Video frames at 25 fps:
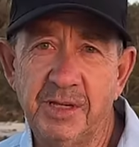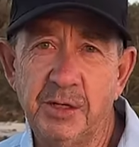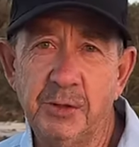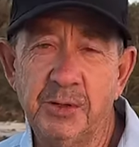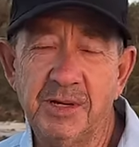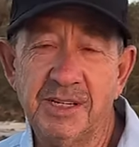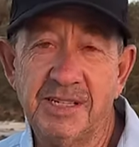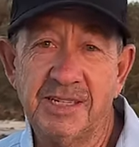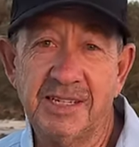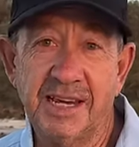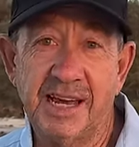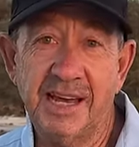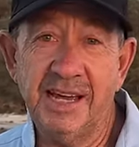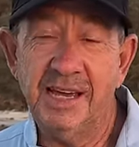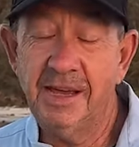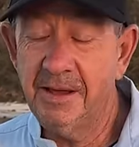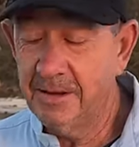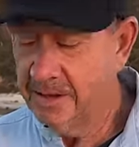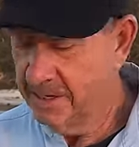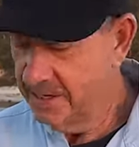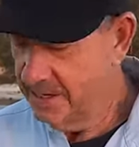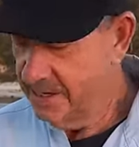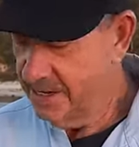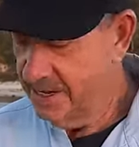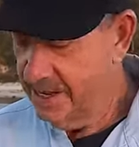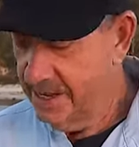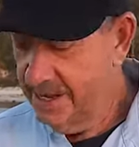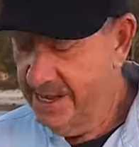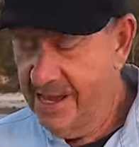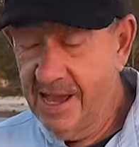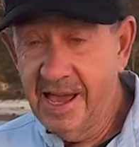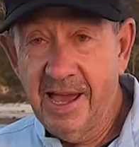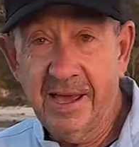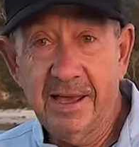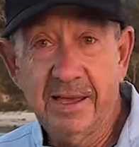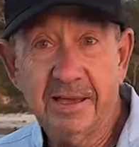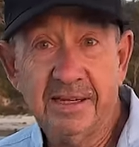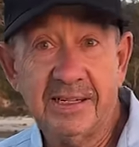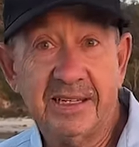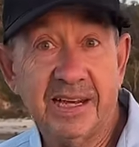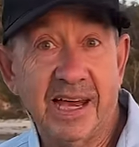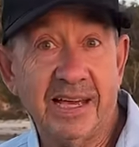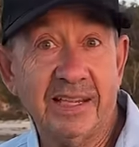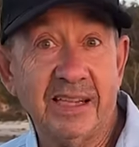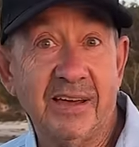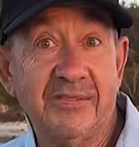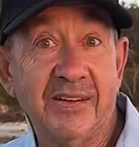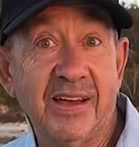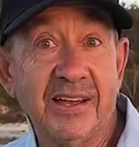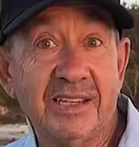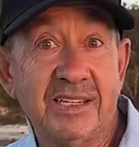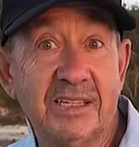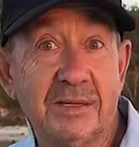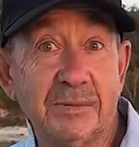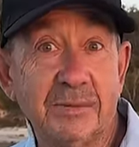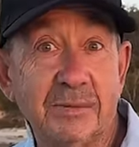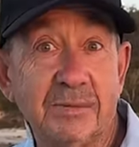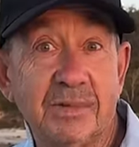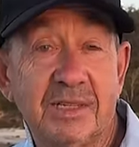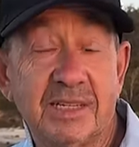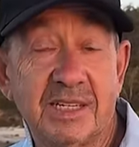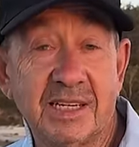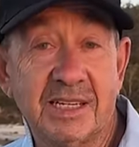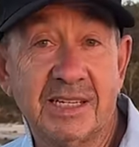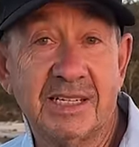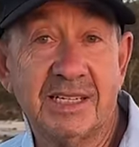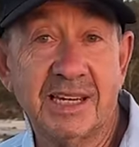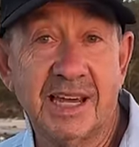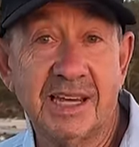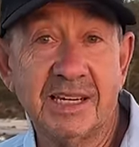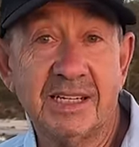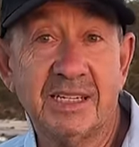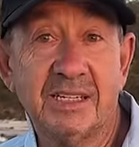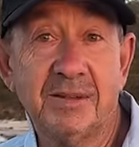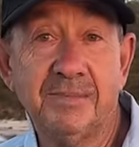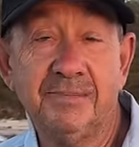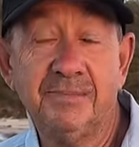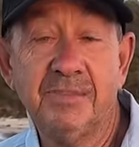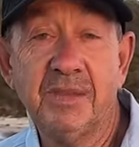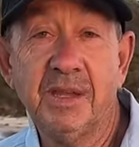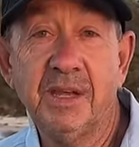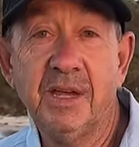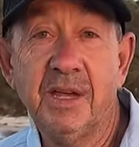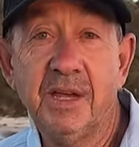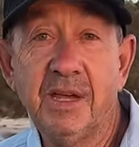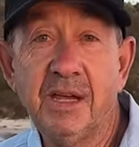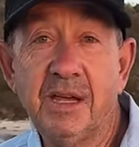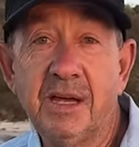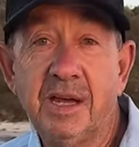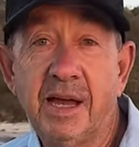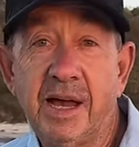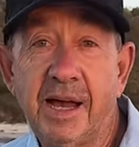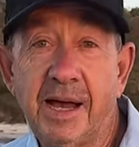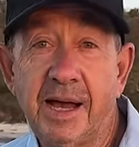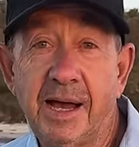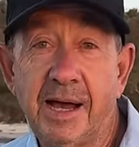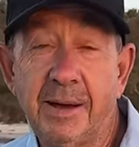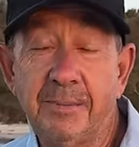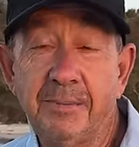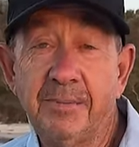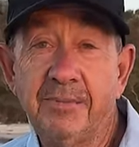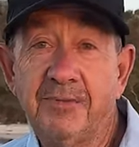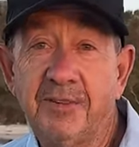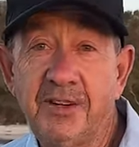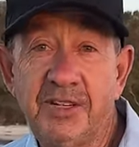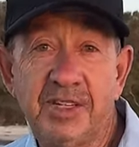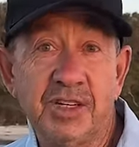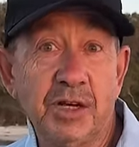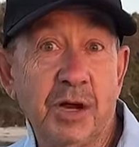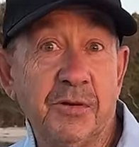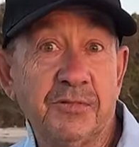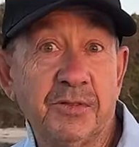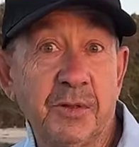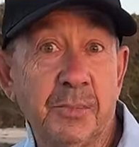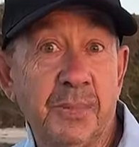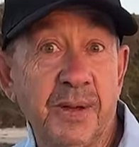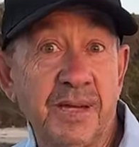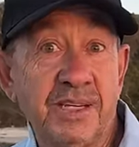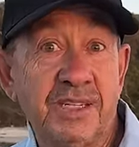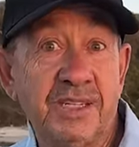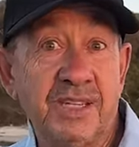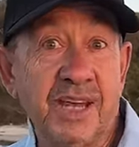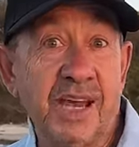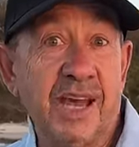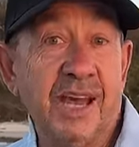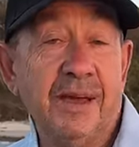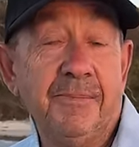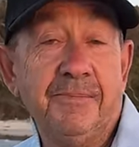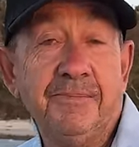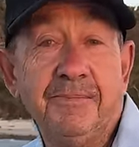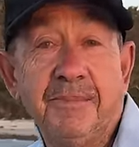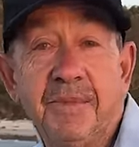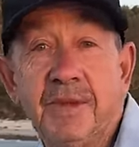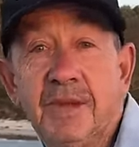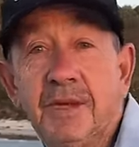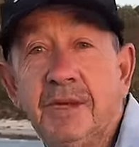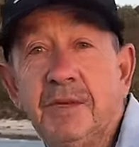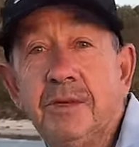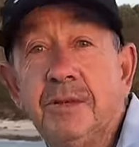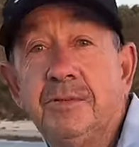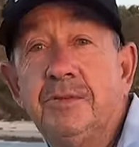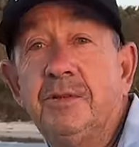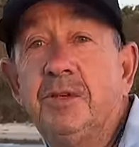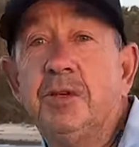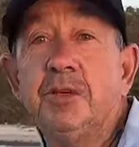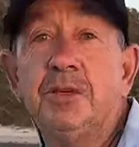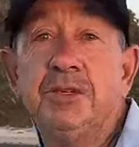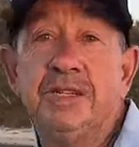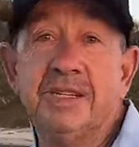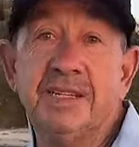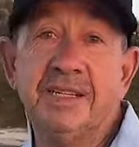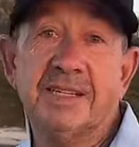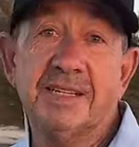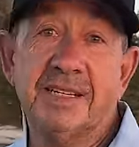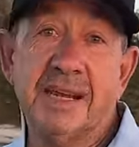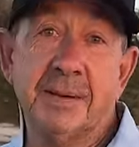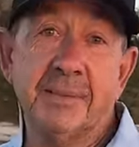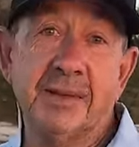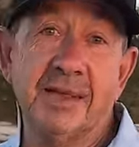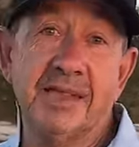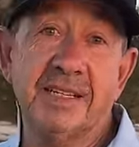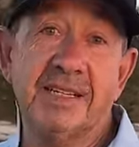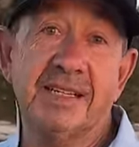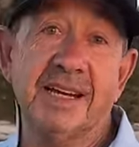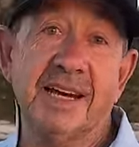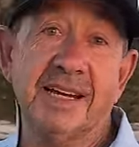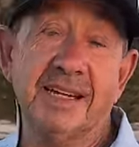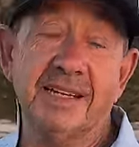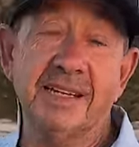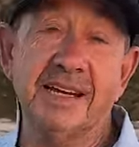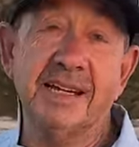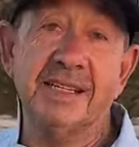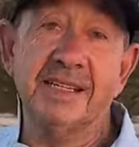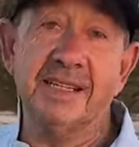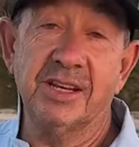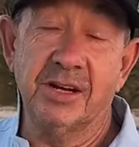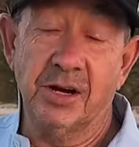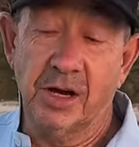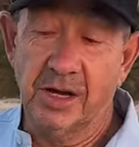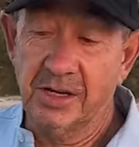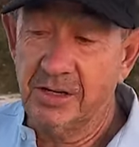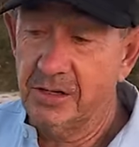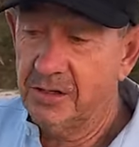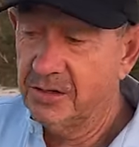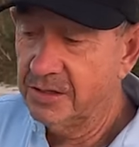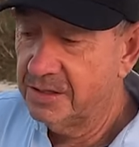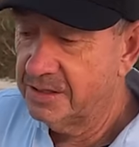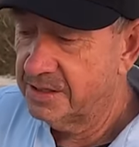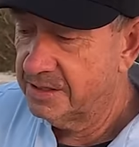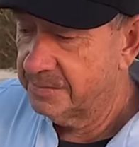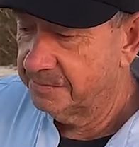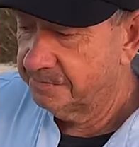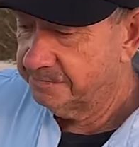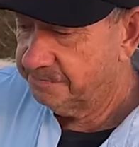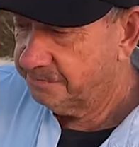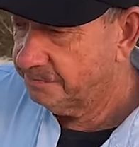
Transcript: USA saying they've had some success um, fishing off the beach there using some of the techniques that I use.